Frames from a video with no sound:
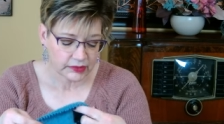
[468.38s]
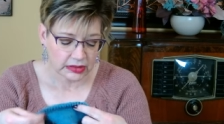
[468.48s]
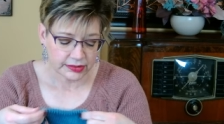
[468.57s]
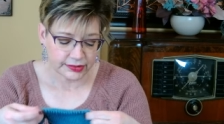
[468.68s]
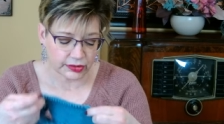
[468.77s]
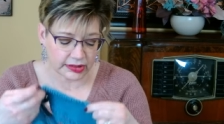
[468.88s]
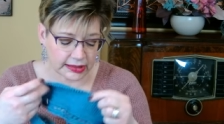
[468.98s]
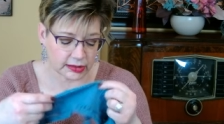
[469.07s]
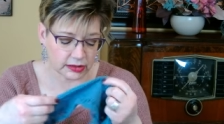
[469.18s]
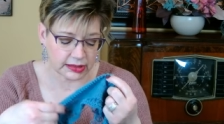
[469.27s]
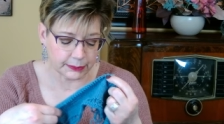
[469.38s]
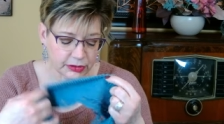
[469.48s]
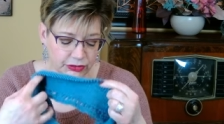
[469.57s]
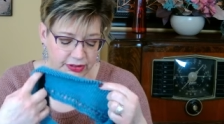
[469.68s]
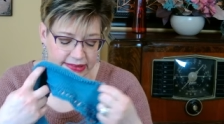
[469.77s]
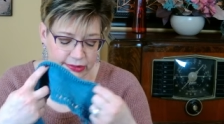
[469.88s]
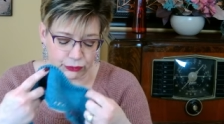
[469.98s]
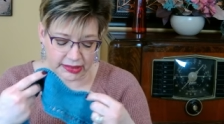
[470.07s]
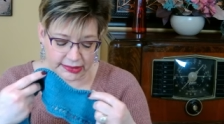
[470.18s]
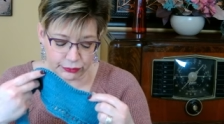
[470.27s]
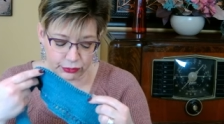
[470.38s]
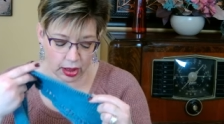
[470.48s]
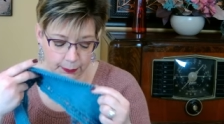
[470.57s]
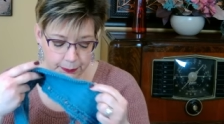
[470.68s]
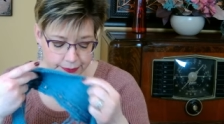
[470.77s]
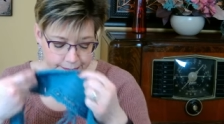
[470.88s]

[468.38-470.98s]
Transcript: So the color I'm using is Raindrop.